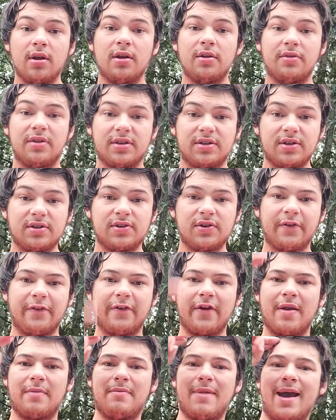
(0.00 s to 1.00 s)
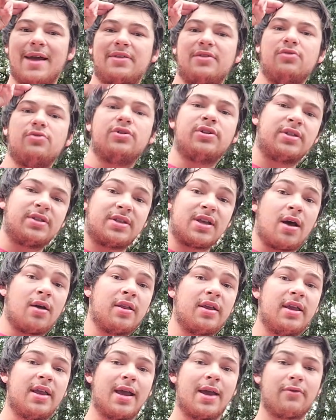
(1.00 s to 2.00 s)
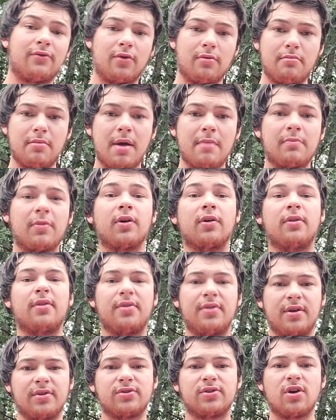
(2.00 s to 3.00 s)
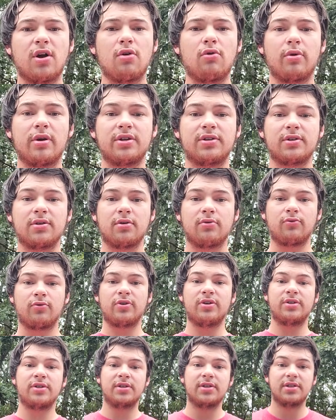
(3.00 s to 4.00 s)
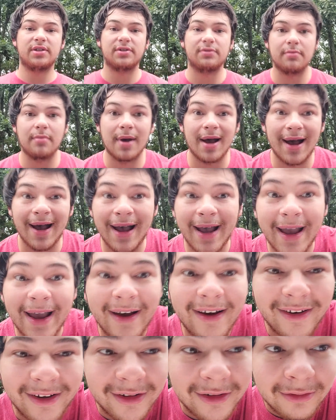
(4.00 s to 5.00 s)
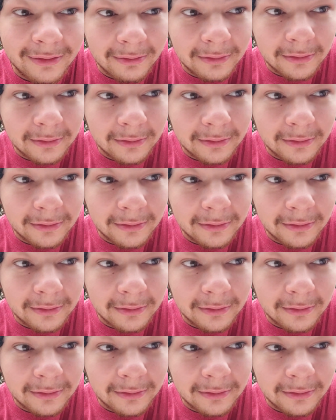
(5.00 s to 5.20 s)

This is your friend Matthew Genzali, and remember, there's always a reason to smile.